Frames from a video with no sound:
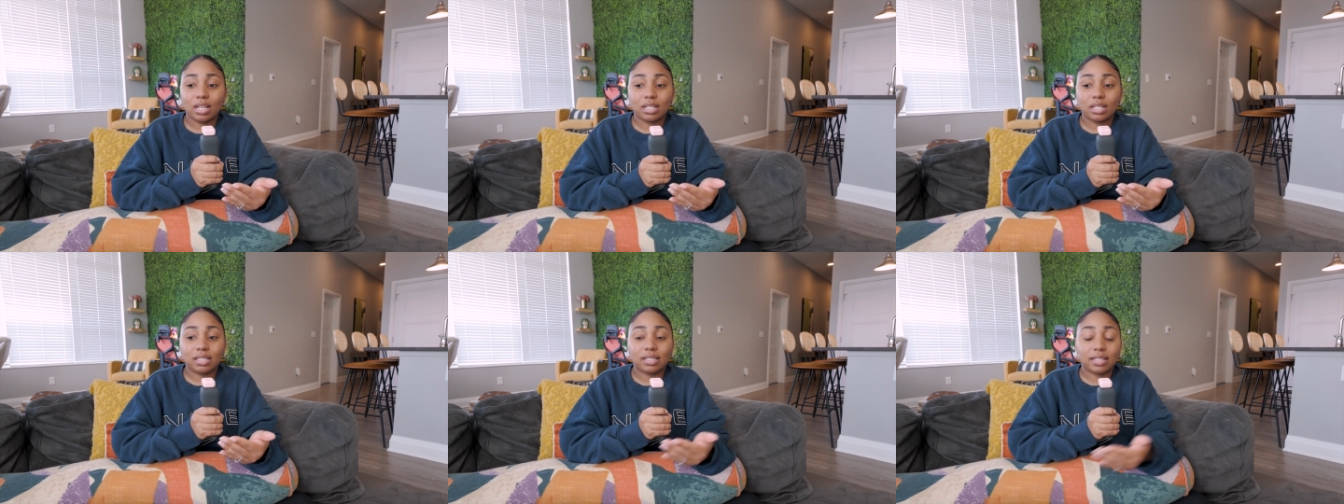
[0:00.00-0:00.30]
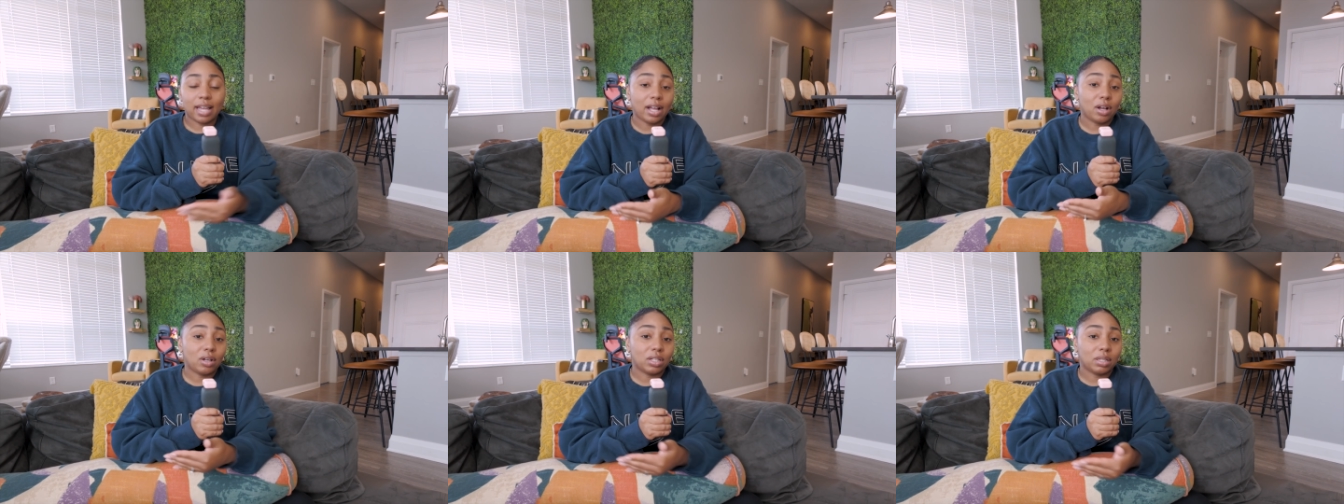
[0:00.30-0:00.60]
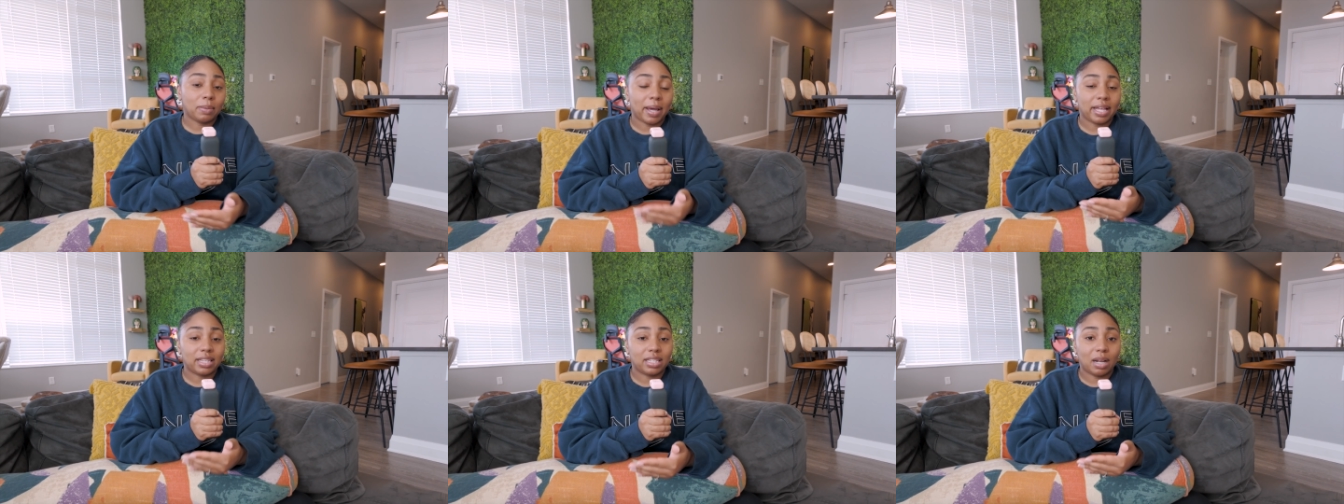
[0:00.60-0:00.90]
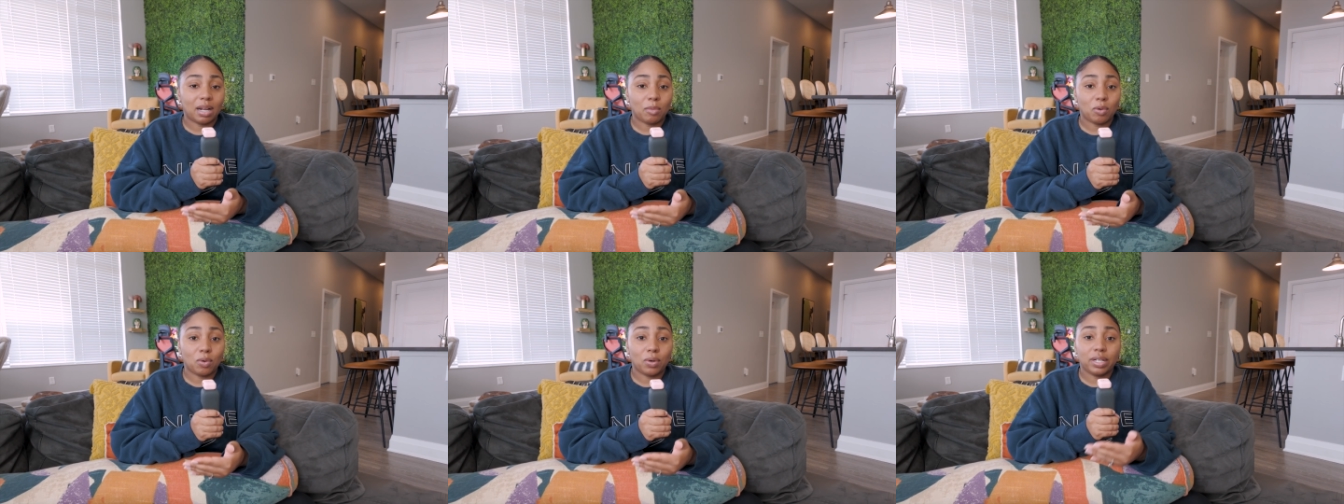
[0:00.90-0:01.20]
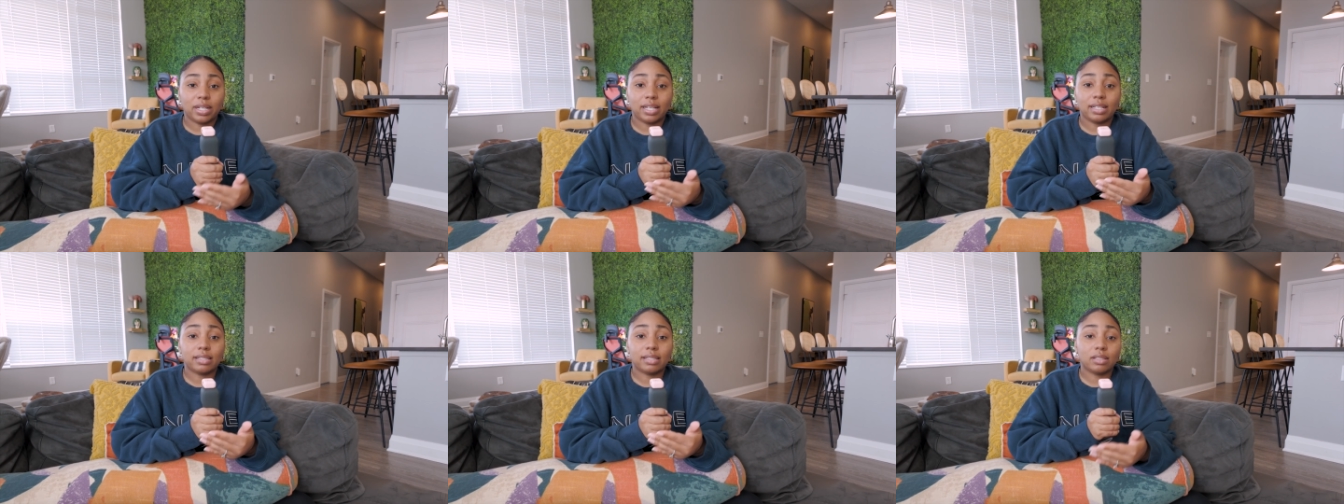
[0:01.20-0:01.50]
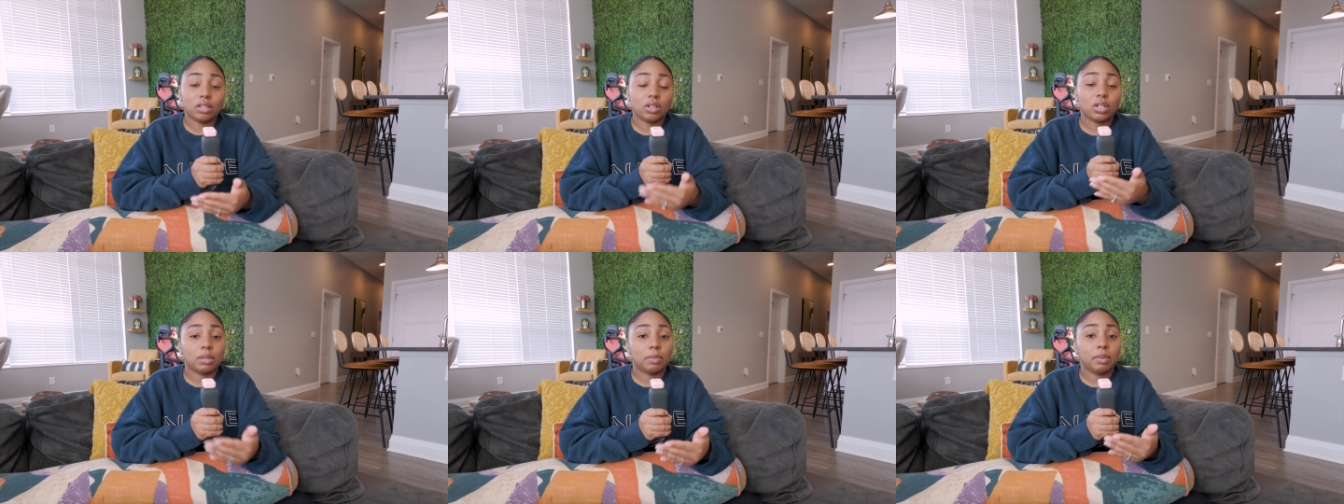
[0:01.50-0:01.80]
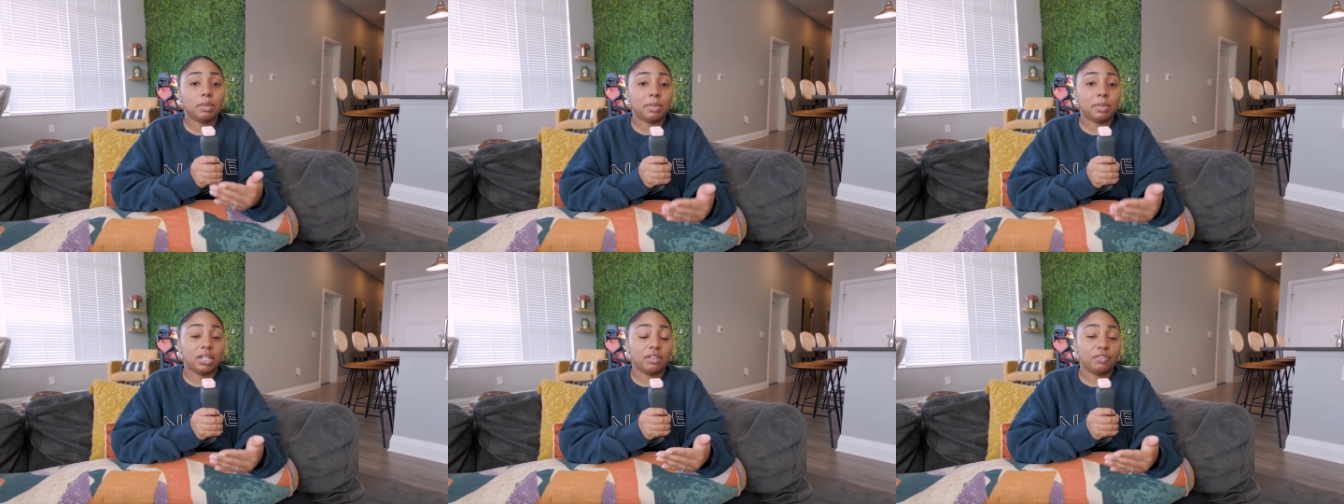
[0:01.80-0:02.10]
staying on the path that I'm on is still going to
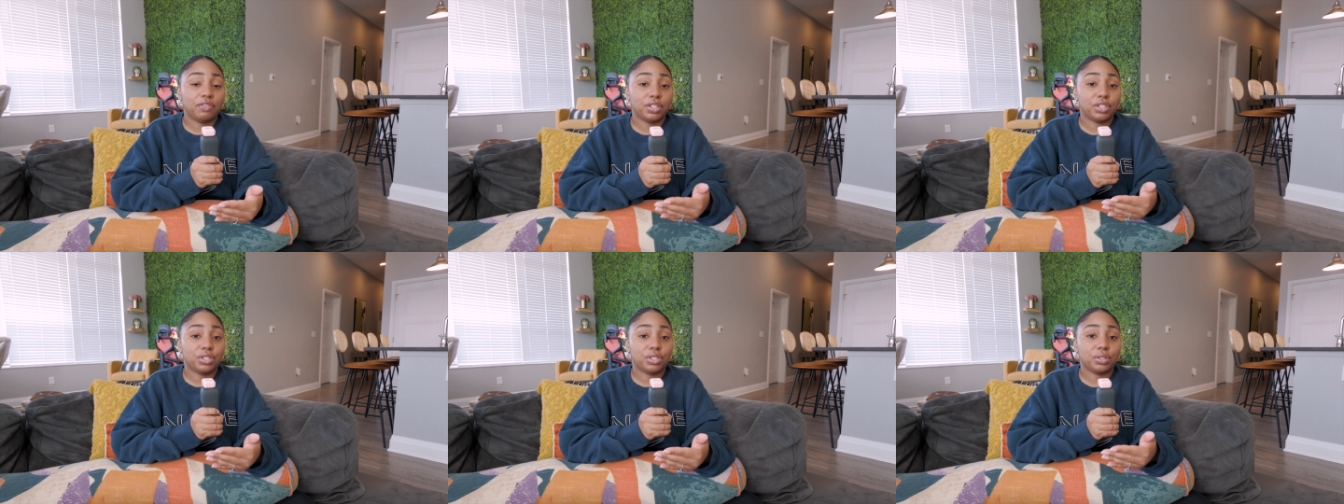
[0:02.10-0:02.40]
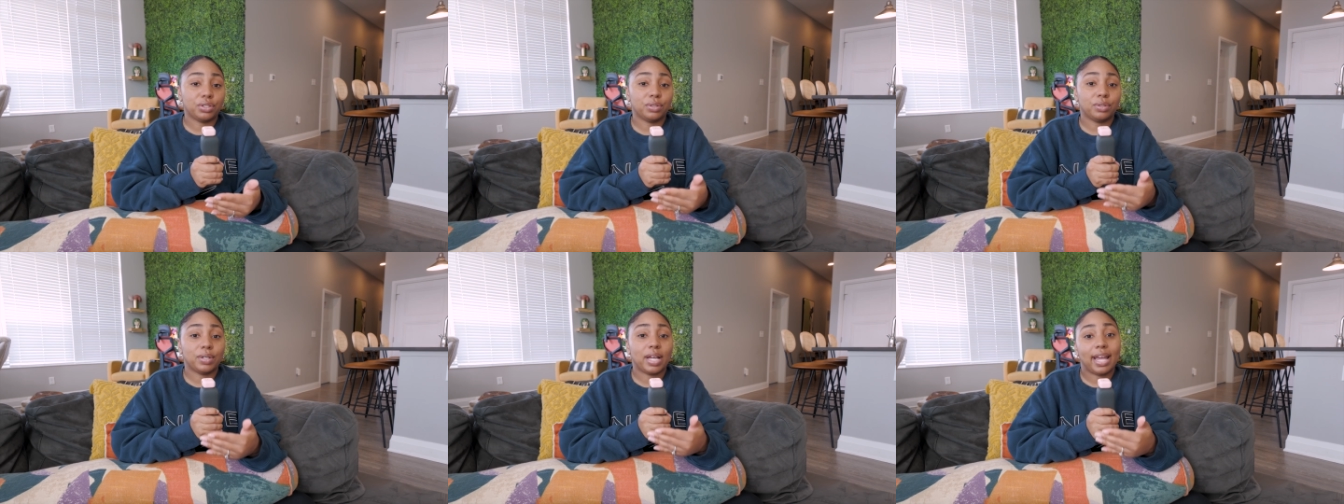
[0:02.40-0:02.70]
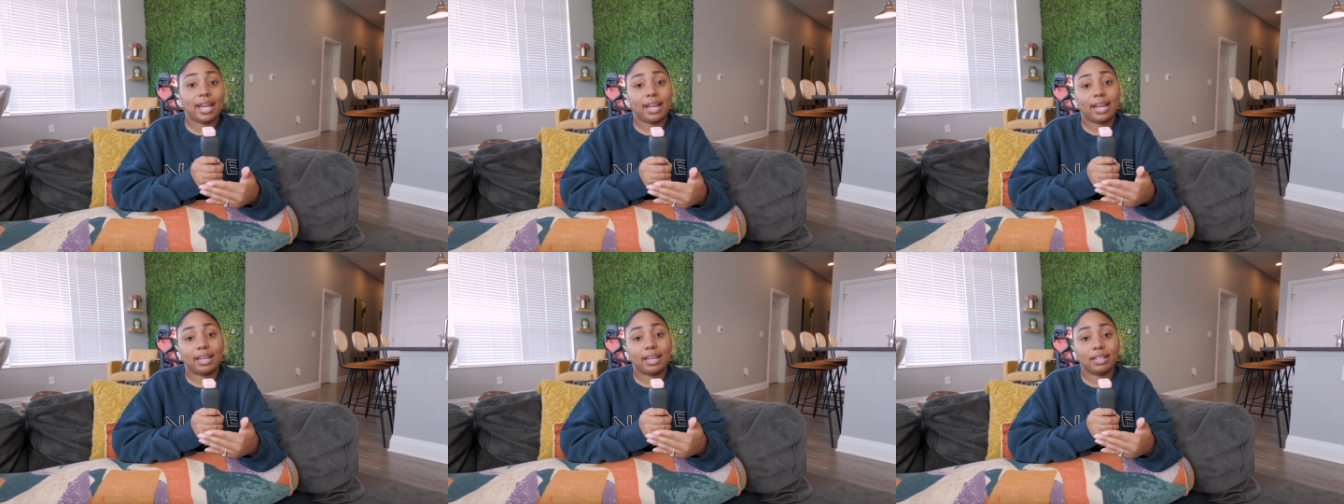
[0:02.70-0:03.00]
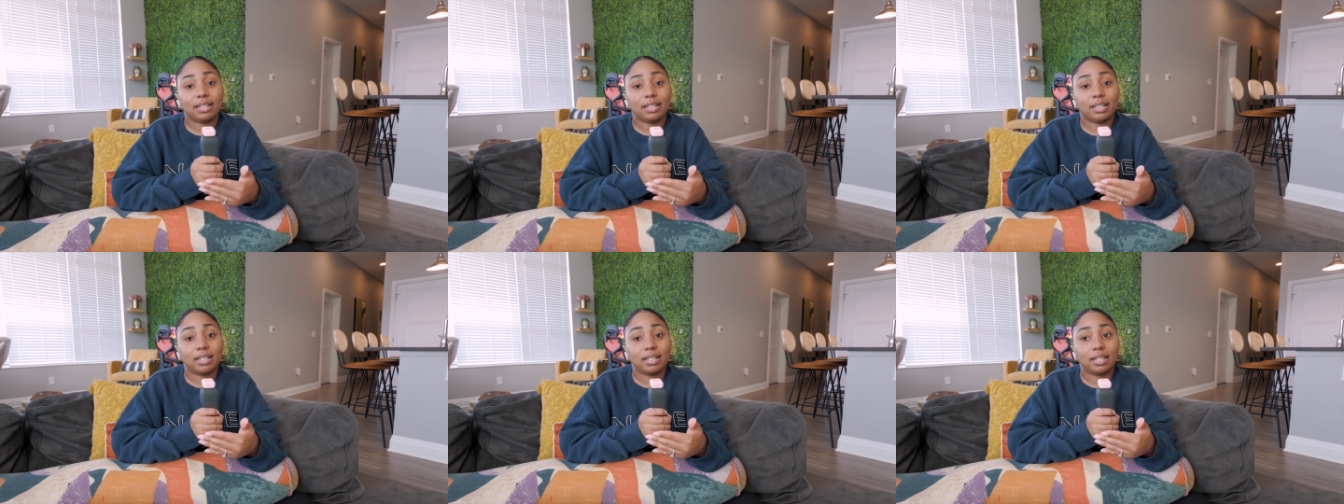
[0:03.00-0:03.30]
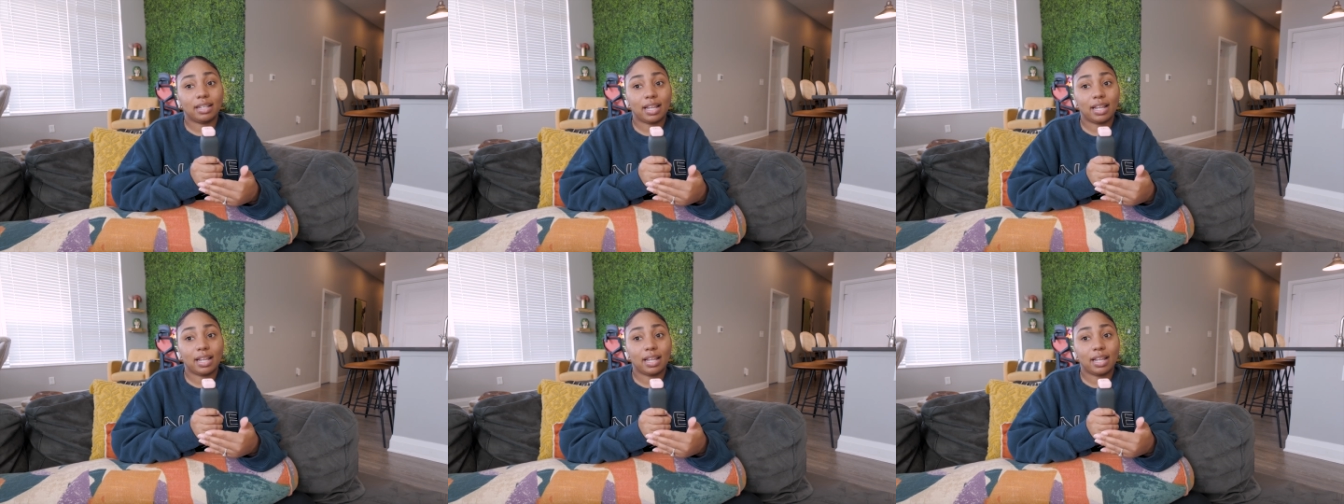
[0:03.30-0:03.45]
be beneficial and